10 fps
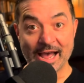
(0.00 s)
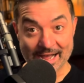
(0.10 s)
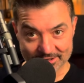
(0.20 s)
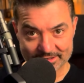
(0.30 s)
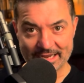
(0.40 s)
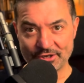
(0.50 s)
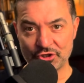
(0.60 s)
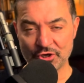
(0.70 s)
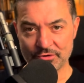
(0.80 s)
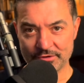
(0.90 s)
And stay
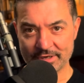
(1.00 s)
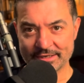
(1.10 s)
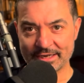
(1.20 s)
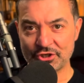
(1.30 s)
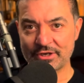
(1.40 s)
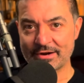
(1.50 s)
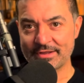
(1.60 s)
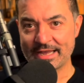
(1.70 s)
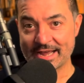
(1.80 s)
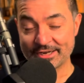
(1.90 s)
tuned as I share
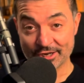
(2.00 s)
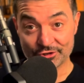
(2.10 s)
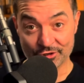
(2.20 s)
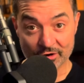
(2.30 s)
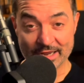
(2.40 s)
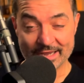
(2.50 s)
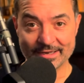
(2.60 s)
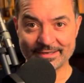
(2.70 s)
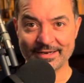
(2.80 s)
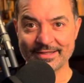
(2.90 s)
at the end a shocking
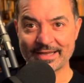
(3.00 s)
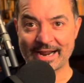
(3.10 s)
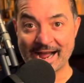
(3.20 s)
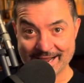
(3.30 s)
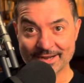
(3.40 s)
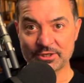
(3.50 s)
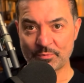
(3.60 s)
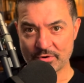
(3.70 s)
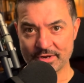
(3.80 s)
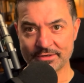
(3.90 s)
incident that I
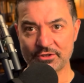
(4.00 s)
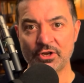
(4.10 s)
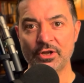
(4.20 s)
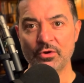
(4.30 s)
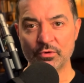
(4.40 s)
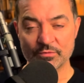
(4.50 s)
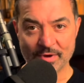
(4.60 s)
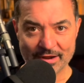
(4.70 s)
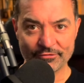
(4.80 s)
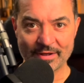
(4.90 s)
experienced with
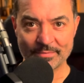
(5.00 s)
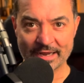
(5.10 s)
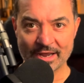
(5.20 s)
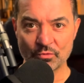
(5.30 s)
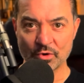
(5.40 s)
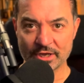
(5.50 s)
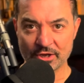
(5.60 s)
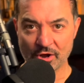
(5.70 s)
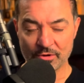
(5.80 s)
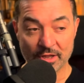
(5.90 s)
my family at
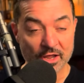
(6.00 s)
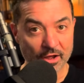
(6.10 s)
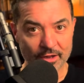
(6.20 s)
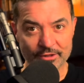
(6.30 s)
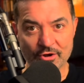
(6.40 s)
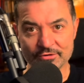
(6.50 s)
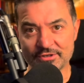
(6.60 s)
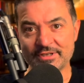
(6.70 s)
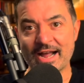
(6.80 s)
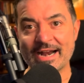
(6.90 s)
Wookey Hole
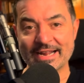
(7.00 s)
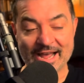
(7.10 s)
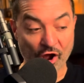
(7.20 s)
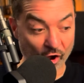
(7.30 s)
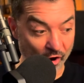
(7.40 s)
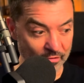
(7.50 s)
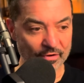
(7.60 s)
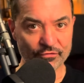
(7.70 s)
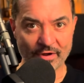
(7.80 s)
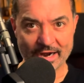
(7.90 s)
alongside a
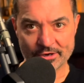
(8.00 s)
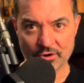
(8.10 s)
horrified